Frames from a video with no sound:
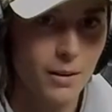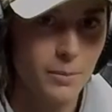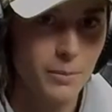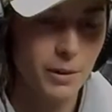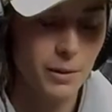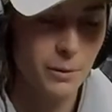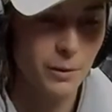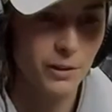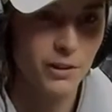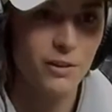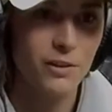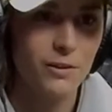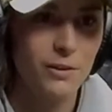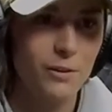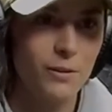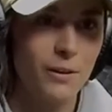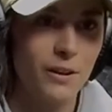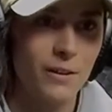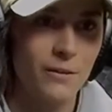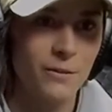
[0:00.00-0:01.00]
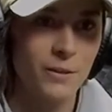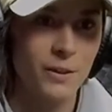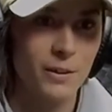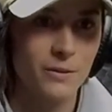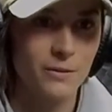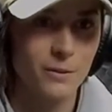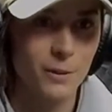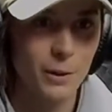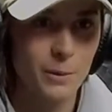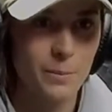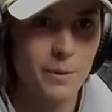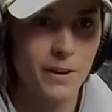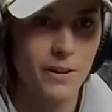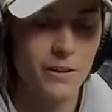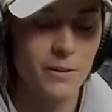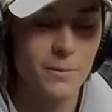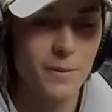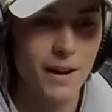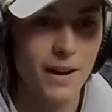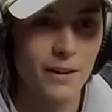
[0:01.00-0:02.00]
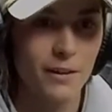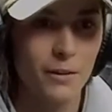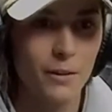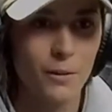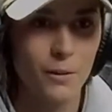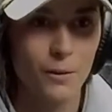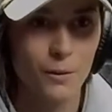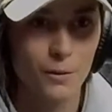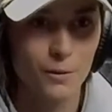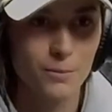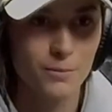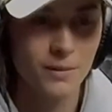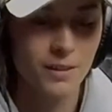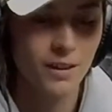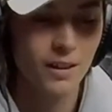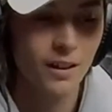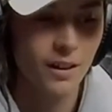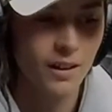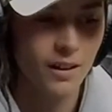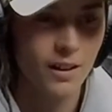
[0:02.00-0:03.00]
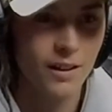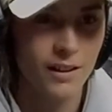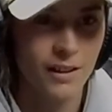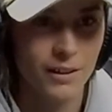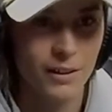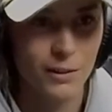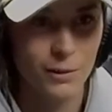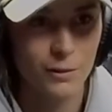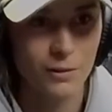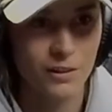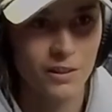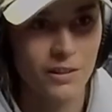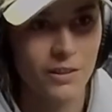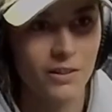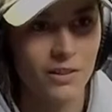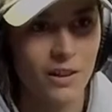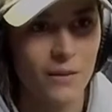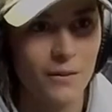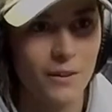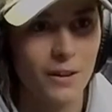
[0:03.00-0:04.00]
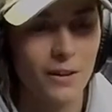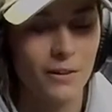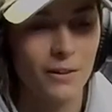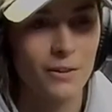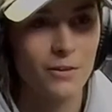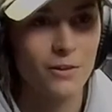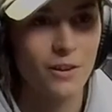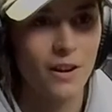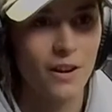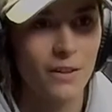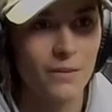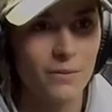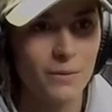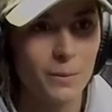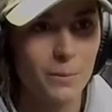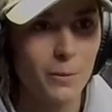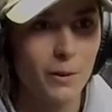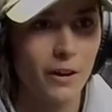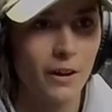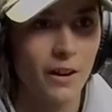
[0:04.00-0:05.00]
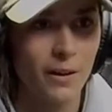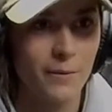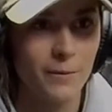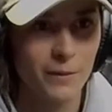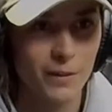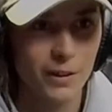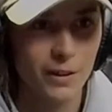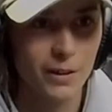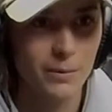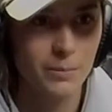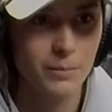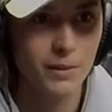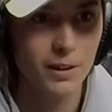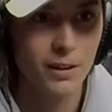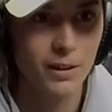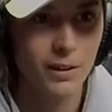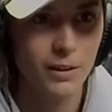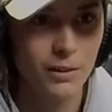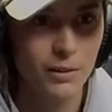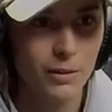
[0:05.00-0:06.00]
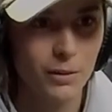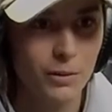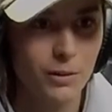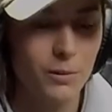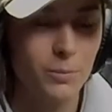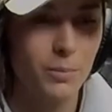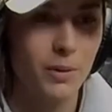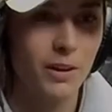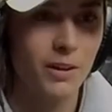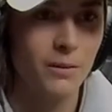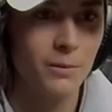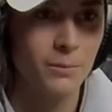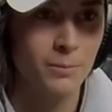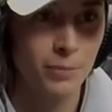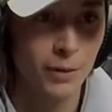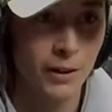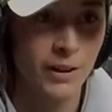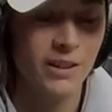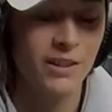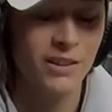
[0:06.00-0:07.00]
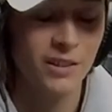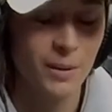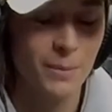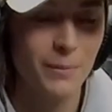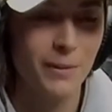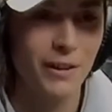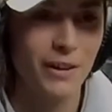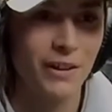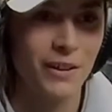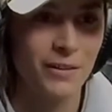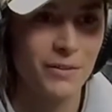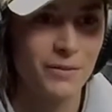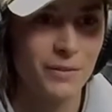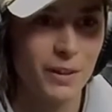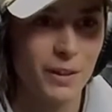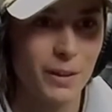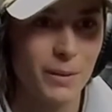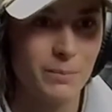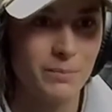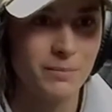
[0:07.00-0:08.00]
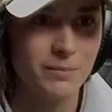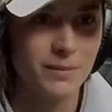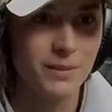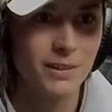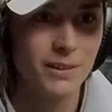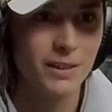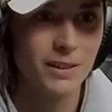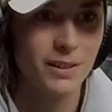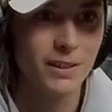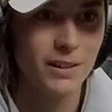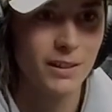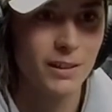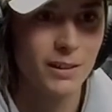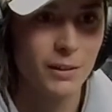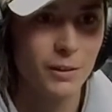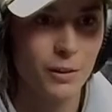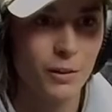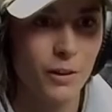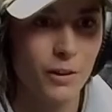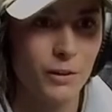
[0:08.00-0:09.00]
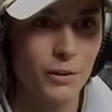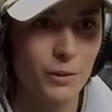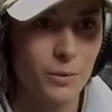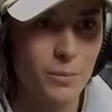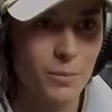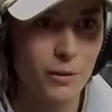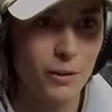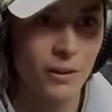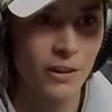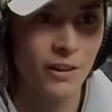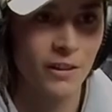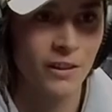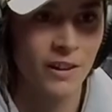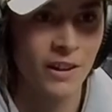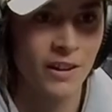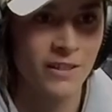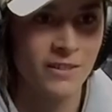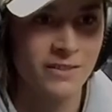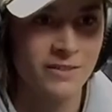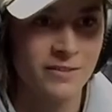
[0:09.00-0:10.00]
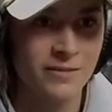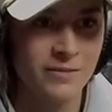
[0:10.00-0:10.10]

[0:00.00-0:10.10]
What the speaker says: It wasn't too different compared to back home. It's only a 7-hour drive from where I'm from, so it's pretty similar from across the border there.